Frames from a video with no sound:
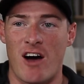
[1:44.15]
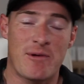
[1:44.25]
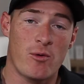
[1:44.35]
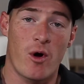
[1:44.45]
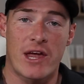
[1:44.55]
I've
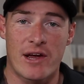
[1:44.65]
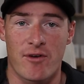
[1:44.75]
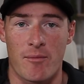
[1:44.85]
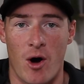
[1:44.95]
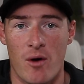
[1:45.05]
been working
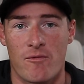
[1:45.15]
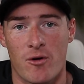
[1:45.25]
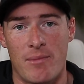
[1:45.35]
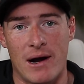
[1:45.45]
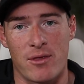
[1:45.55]
from home
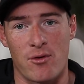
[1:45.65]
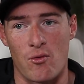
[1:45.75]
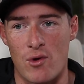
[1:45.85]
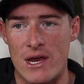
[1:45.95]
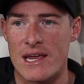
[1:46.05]
for about
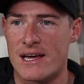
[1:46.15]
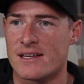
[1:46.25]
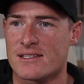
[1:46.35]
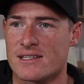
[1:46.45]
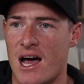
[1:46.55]
3
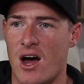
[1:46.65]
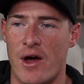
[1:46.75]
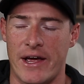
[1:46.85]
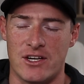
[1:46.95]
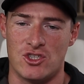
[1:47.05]
years now,
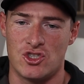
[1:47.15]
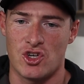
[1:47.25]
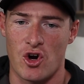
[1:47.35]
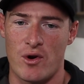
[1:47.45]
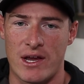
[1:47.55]
and
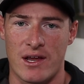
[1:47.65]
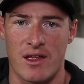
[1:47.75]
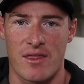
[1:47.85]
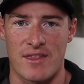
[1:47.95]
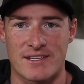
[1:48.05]

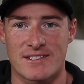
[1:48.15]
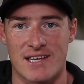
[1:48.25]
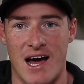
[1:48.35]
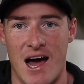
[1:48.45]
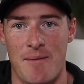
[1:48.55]
during this
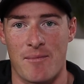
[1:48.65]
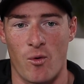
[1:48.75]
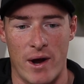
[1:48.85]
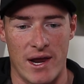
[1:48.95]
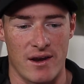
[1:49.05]
time,
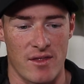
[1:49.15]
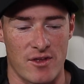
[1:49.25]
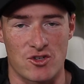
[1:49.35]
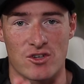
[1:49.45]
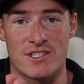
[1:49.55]
when
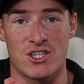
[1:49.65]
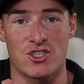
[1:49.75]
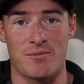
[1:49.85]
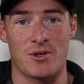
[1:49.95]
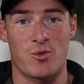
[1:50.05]
the
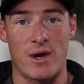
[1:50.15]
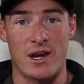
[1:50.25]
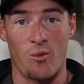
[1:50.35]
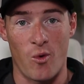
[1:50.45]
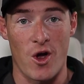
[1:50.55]
transition
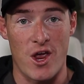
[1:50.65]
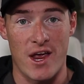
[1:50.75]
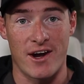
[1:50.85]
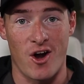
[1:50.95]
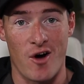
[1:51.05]
between working
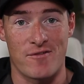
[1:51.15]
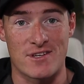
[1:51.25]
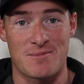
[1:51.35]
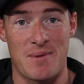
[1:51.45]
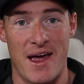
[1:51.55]
in an
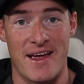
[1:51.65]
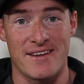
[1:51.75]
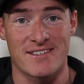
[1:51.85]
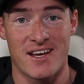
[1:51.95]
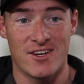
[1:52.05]
office
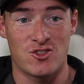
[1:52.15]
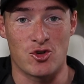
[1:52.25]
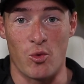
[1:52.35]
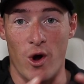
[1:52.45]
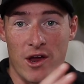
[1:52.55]
space
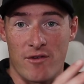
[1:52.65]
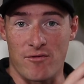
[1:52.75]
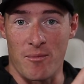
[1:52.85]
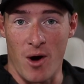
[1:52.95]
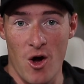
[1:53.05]
to working
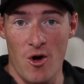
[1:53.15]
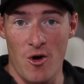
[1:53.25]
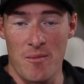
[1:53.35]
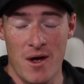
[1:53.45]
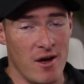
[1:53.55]
from
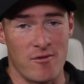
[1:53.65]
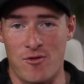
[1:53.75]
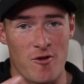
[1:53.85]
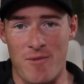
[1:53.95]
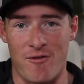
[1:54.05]
home, a
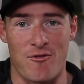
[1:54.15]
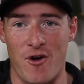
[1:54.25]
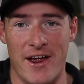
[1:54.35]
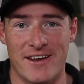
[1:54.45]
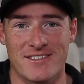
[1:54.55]
few of my
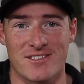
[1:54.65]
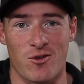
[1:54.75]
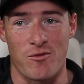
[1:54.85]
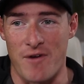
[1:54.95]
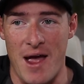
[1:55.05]
friends
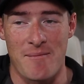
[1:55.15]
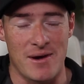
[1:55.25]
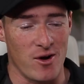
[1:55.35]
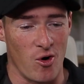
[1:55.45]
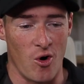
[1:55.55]
or
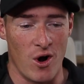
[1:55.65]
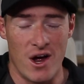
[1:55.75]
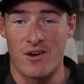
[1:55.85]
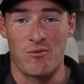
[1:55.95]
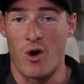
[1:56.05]
family or
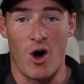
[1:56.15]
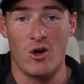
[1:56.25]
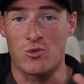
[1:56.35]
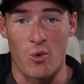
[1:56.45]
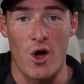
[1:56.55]

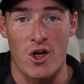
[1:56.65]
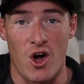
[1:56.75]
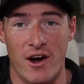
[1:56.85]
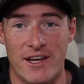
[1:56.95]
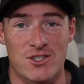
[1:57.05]
old work
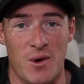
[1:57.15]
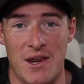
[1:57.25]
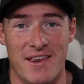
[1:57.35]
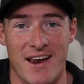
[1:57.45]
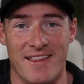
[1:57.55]
colleagues or
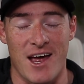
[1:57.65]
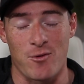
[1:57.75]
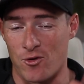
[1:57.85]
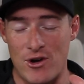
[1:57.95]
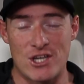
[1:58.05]
anything like that
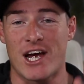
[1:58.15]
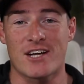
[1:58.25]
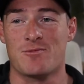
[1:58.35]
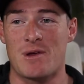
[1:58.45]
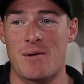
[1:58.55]
would reach
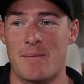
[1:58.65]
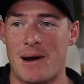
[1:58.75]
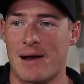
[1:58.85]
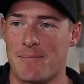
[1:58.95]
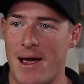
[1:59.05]
out to me and be
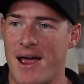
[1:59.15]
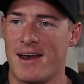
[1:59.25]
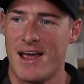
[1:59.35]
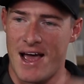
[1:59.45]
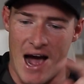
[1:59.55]
like,
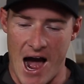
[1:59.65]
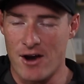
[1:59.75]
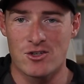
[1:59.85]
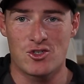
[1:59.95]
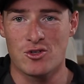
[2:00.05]
man, how
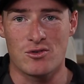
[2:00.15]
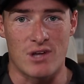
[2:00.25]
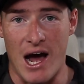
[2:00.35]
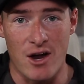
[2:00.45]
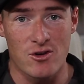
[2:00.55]
did
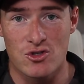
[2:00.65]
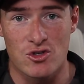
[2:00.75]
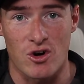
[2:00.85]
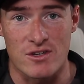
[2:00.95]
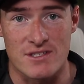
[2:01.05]
you
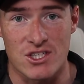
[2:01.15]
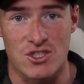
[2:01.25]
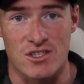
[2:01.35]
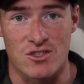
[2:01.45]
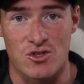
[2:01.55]

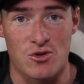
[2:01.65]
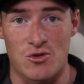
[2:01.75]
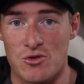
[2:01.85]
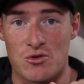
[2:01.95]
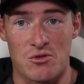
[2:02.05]
transition
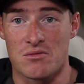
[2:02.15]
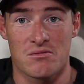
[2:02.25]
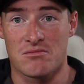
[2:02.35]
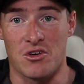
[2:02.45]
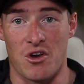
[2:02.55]
to,
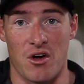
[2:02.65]
you